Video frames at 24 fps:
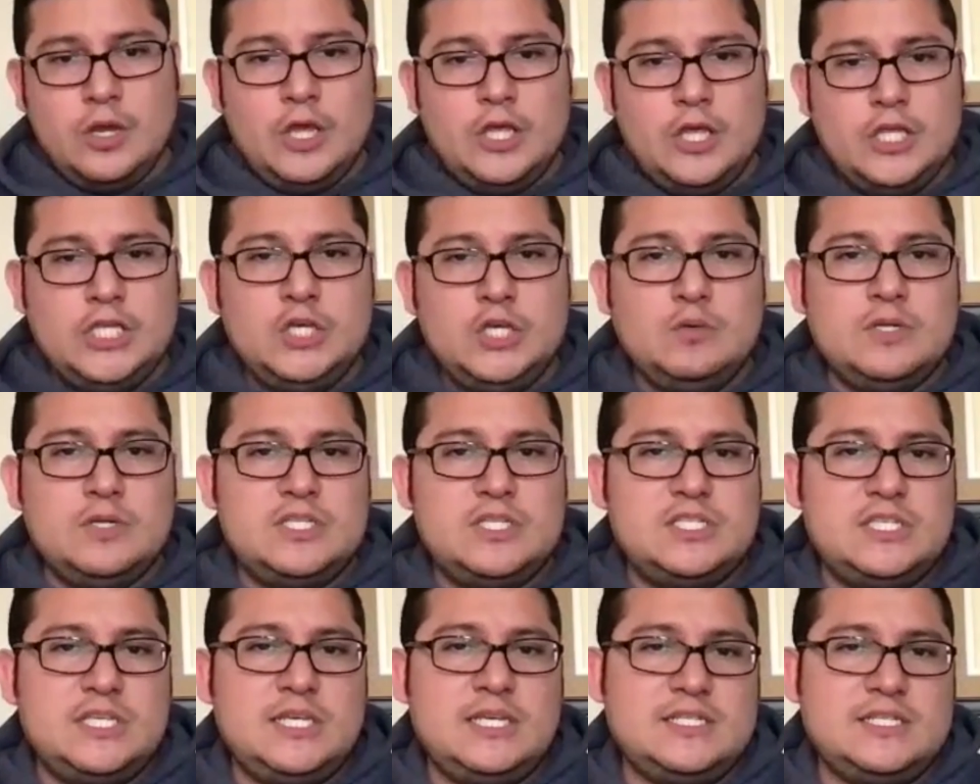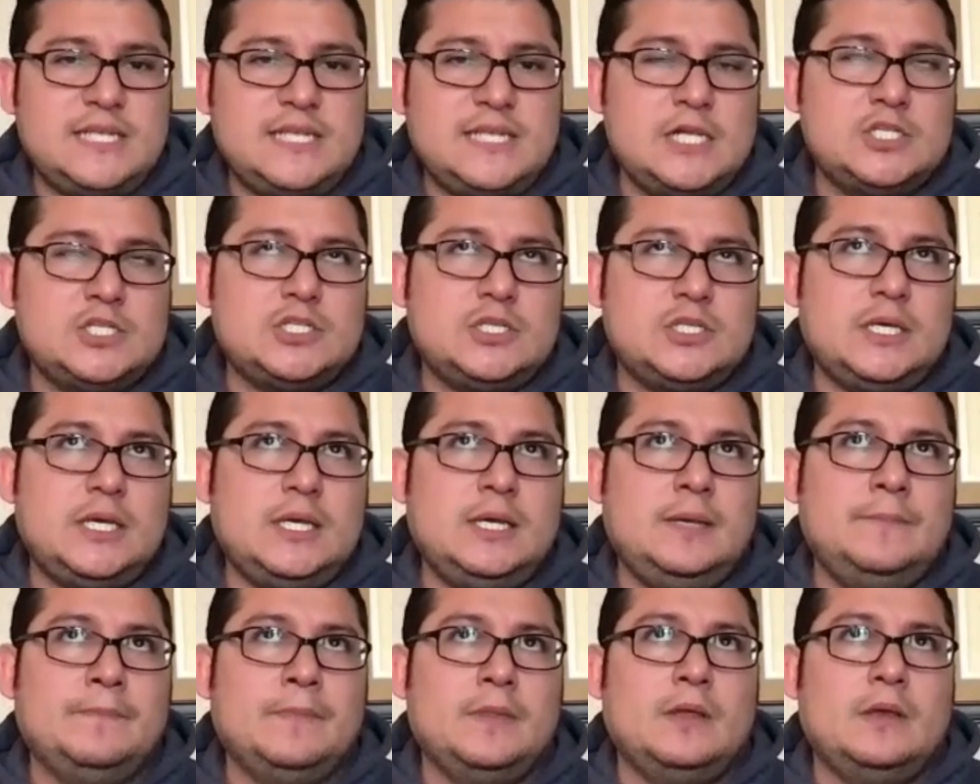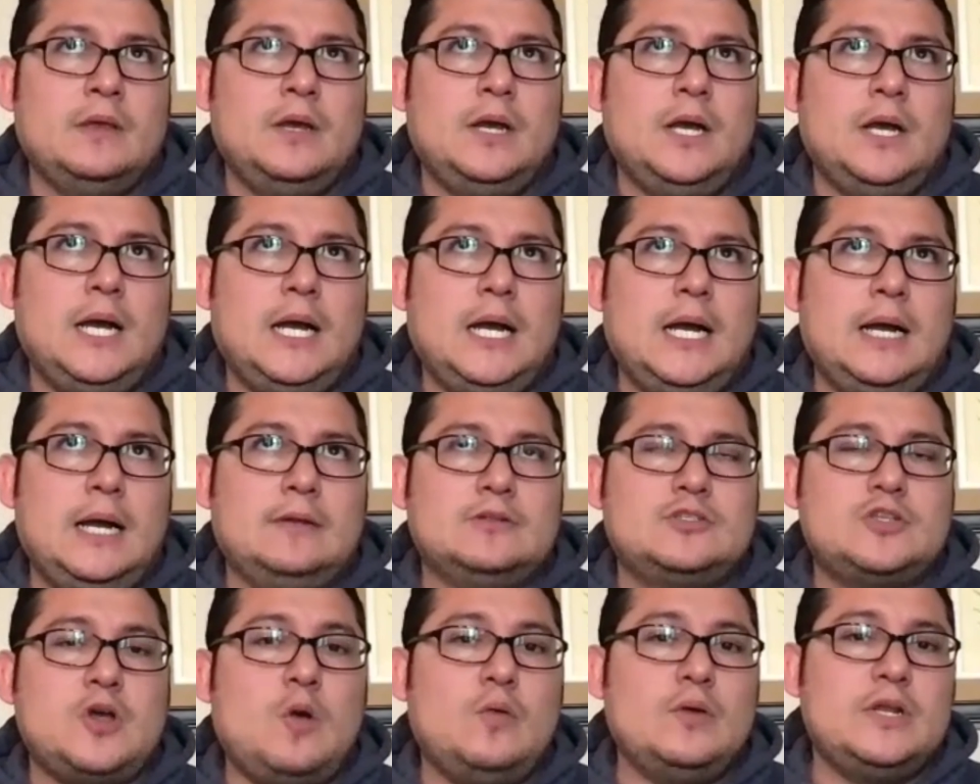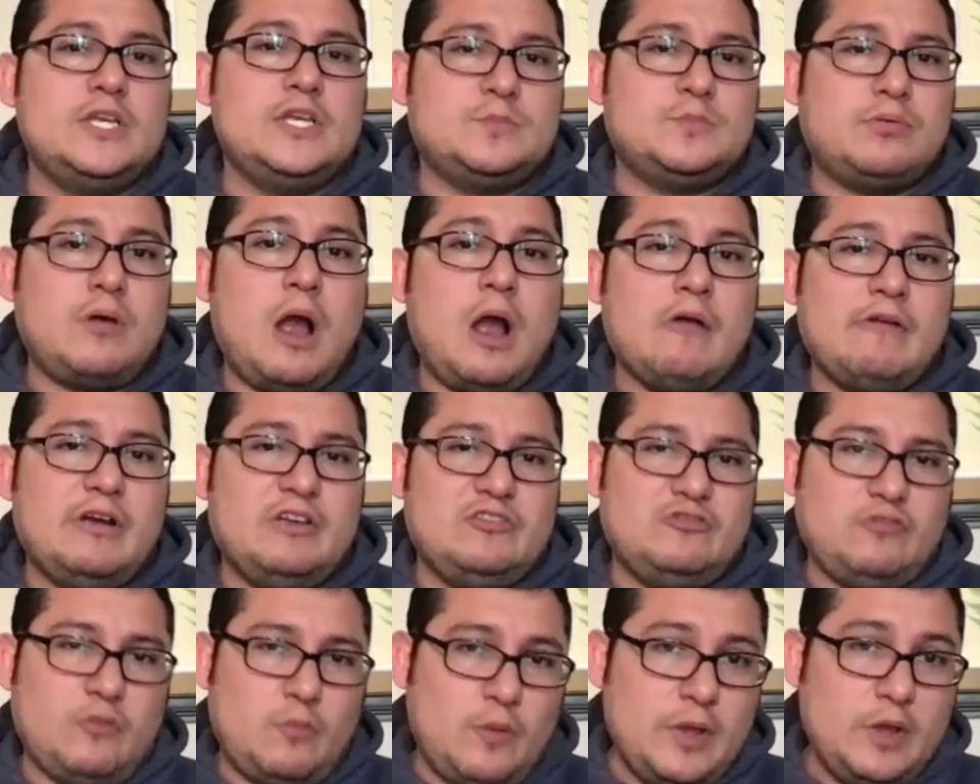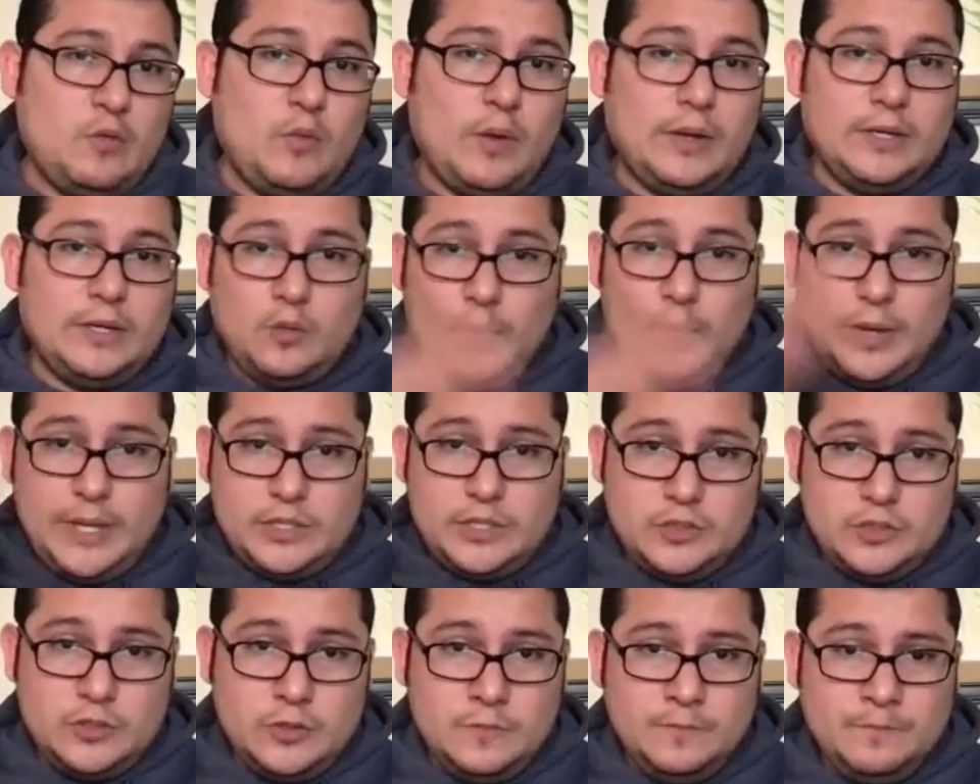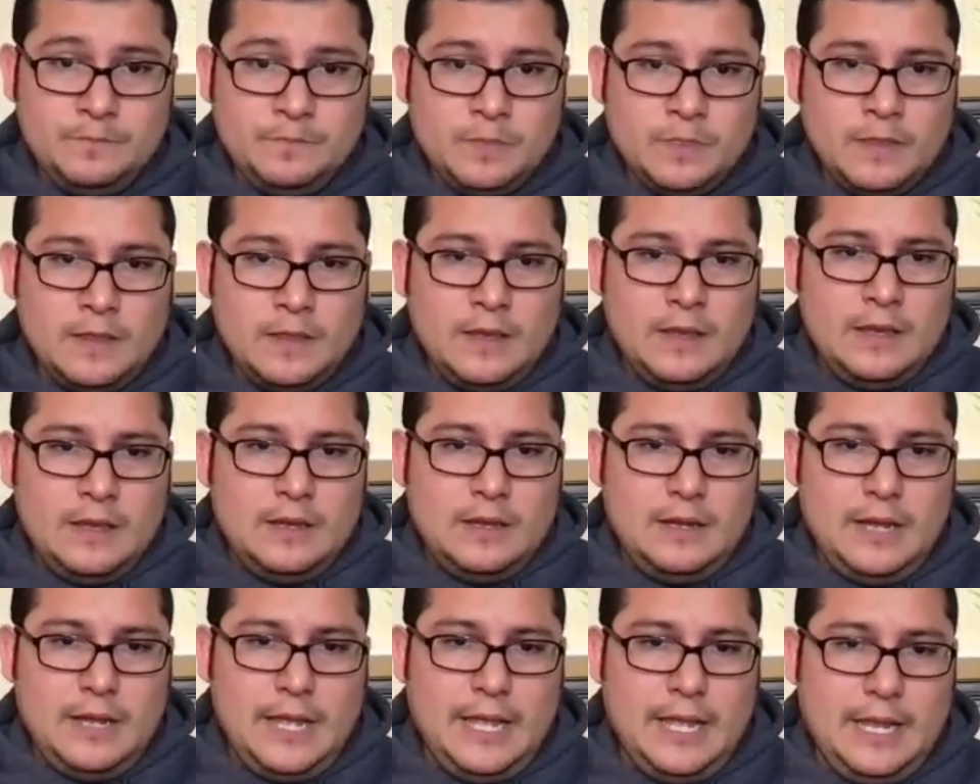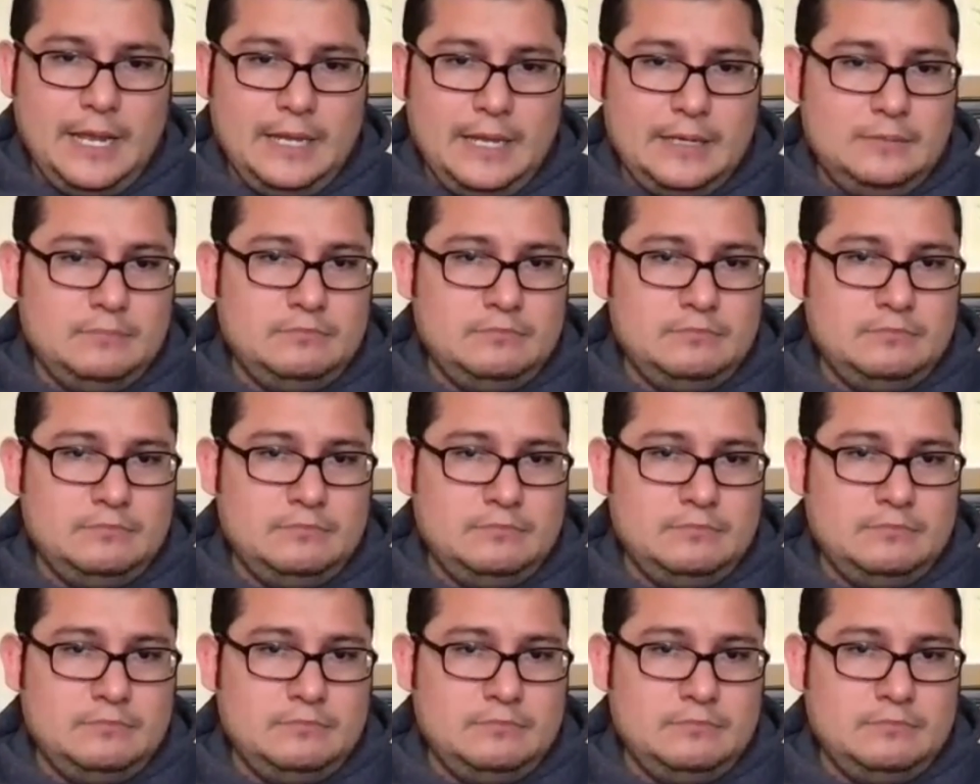you would see essentially Tony's progress from week 1 to week 2, and